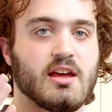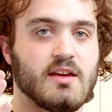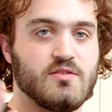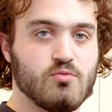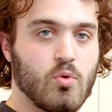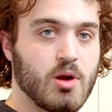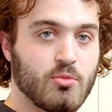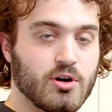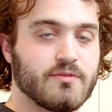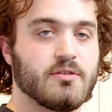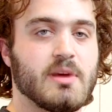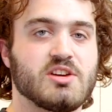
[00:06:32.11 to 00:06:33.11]
if you want more
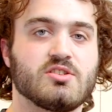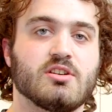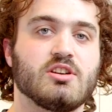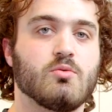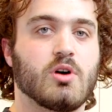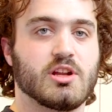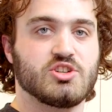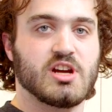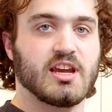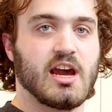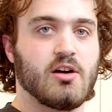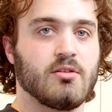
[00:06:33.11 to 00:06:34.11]
information and you want to
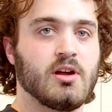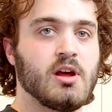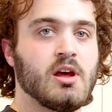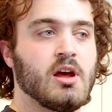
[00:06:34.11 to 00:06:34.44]
check out